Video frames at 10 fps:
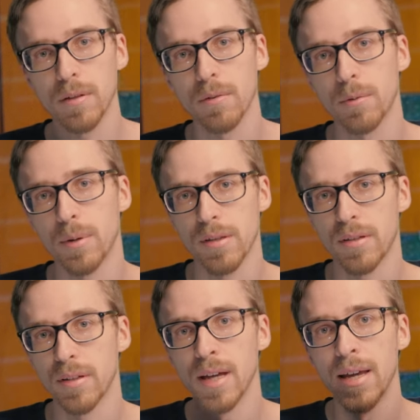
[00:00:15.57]

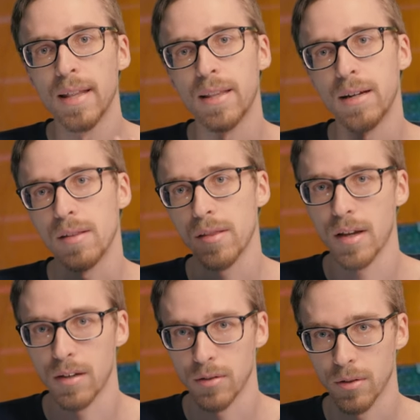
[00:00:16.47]
requested that it
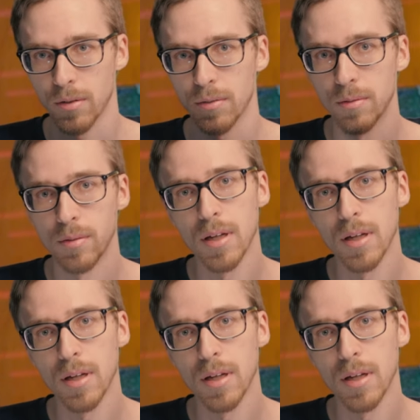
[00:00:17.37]
stay internal.